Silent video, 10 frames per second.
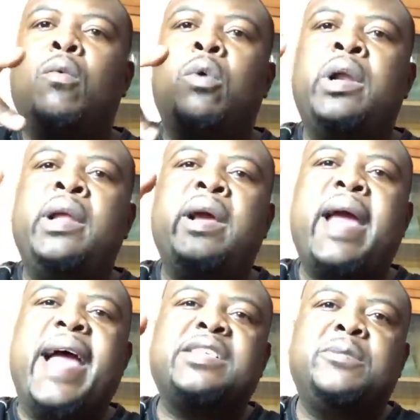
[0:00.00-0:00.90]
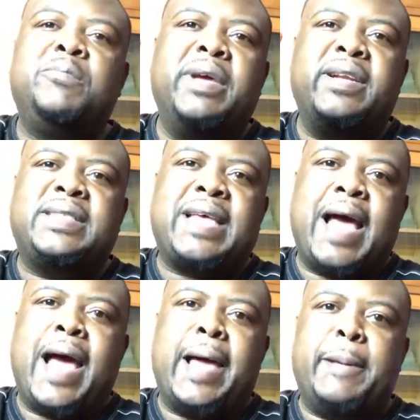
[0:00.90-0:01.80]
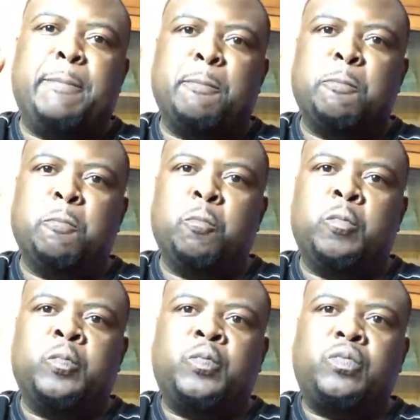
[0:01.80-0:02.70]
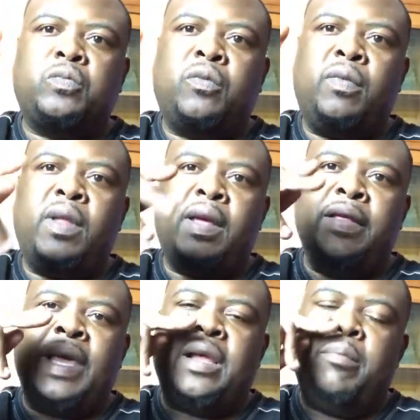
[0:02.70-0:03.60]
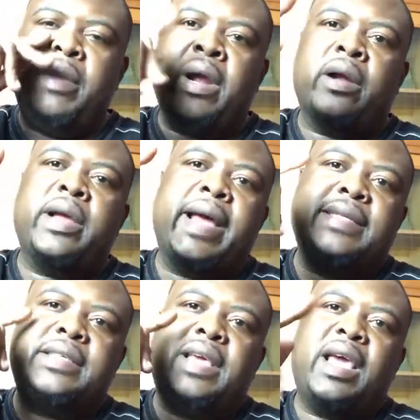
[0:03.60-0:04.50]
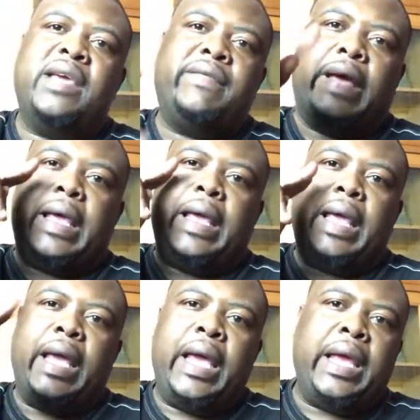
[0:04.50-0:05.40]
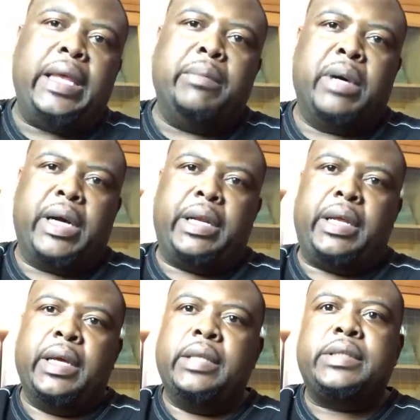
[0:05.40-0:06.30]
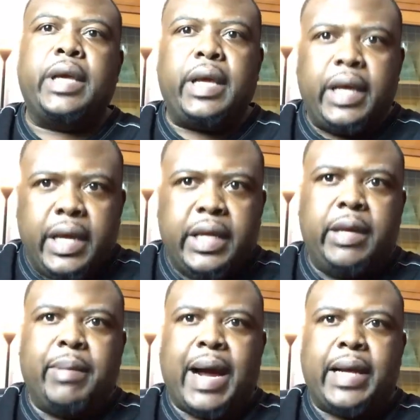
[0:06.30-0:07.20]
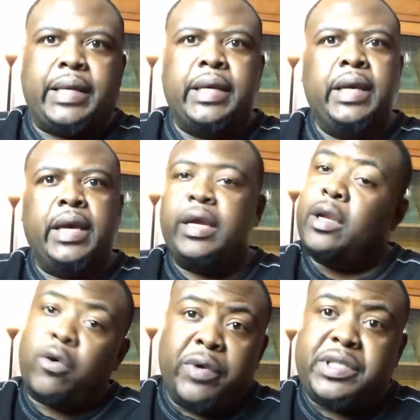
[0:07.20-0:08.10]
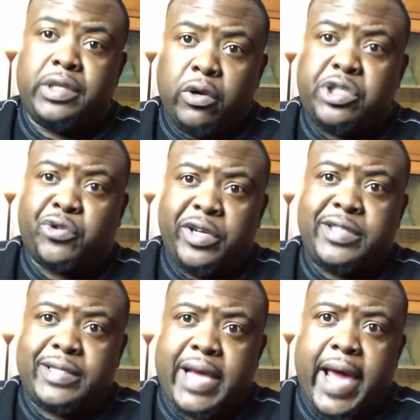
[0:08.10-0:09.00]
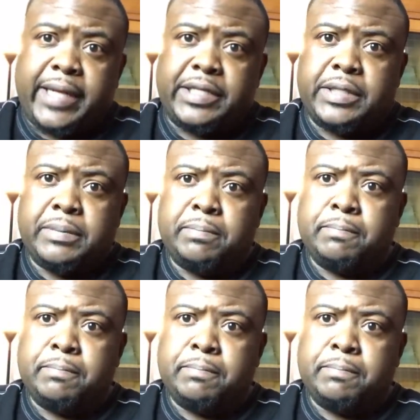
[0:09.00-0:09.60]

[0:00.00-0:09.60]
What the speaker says: when there has been a time that America has gave any money to anybody and there wasn't no strings attached.